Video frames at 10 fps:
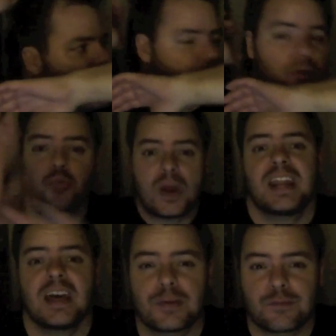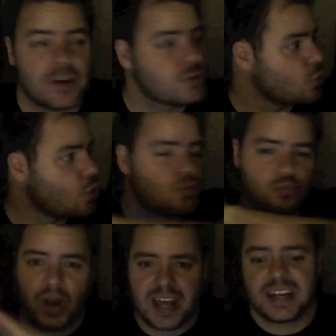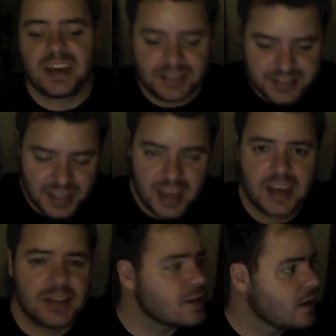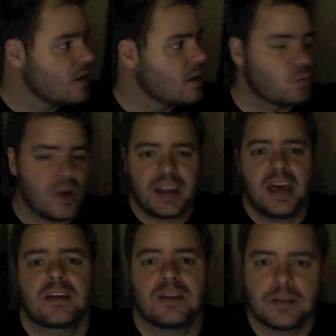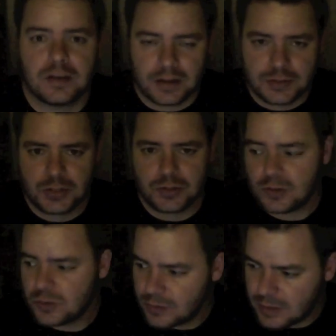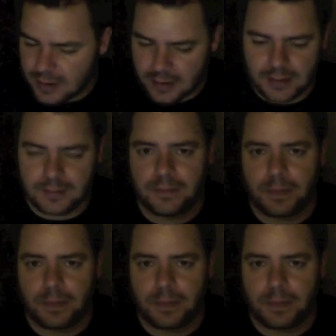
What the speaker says: They ran out the front door, ran down the stairs, ran out into the